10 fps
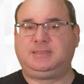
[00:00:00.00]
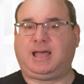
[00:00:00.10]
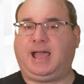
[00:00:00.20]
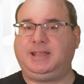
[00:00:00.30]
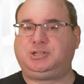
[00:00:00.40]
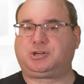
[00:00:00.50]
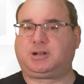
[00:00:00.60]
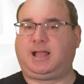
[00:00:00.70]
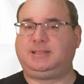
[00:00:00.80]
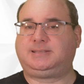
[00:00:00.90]
The high
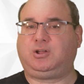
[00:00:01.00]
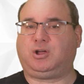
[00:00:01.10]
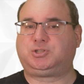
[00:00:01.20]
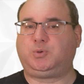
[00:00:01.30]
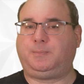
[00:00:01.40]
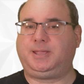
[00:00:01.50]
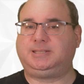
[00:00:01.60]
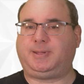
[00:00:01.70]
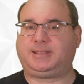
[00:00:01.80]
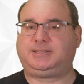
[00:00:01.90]
sugar content also
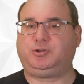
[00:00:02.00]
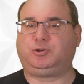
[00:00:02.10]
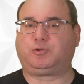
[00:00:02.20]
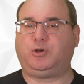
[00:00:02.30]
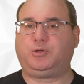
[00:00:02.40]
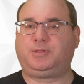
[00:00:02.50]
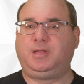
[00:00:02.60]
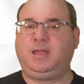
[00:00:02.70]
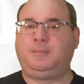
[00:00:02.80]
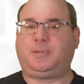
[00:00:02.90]
impedes bacterial growth
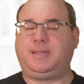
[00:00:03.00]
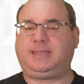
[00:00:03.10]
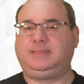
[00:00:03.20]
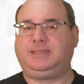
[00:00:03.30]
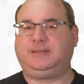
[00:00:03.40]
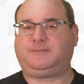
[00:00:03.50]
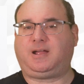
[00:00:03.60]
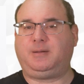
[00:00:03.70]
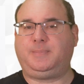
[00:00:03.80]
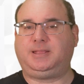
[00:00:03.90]
by making the
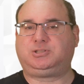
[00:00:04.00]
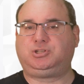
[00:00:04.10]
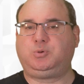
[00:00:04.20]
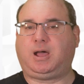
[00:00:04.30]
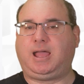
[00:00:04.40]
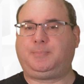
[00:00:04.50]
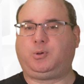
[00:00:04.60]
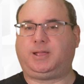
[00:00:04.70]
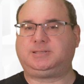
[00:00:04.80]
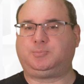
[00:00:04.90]
environment too
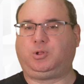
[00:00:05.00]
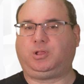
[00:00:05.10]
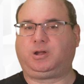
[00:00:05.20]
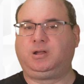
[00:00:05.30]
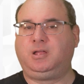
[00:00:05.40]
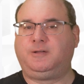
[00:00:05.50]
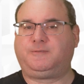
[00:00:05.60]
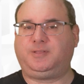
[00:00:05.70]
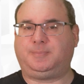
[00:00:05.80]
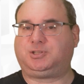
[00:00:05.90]
hypoosmolar
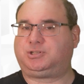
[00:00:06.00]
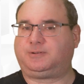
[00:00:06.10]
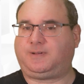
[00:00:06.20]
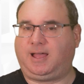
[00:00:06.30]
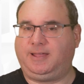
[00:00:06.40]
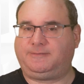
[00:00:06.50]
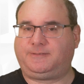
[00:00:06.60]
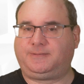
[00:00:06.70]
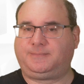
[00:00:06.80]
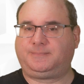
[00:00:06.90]
for them to survive.
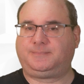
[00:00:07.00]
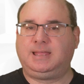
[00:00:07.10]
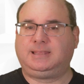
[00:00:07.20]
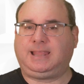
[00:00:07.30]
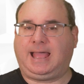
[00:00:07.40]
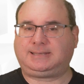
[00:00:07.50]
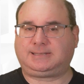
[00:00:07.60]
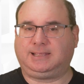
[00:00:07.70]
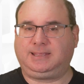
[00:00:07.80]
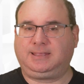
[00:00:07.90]

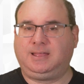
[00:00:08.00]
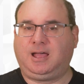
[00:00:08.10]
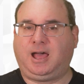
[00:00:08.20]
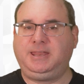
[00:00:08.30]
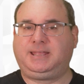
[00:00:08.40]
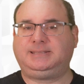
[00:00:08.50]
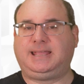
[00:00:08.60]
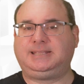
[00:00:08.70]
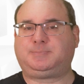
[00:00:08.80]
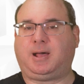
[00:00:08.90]
Lastly, honey
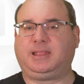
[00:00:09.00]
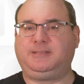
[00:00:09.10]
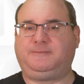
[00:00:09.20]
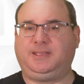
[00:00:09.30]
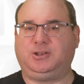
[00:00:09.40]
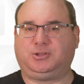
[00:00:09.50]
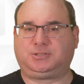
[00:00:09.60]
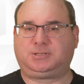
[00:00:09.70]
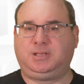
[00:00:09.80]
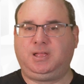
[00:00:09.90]
contains
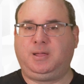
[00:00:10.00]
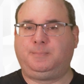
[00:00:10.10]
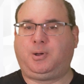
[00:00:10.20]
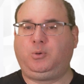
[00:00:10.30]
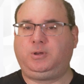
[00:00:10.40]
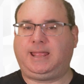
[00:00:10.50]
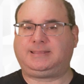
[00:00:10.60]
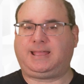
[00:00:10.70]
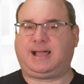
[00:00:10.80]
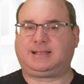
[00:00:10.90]
polyphenols, potent
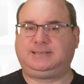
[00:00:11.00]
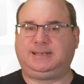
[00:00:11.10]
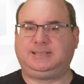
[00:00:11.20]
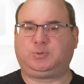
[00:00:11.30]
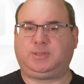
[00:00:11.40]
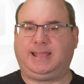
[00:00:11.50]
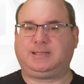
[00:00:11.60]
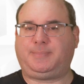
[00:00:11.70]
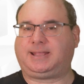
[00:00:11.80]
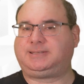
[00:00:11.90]
antioxidants with
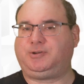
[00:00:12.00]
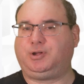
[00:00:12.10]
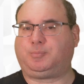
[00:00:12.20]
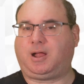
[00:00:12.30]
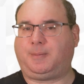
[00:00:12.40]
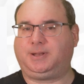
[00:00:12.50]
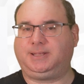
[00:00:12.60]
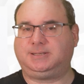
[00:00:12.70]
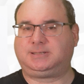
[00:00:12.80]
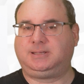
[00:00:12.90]
antibacterial
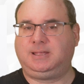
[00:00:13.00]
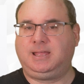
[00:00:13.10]
properties.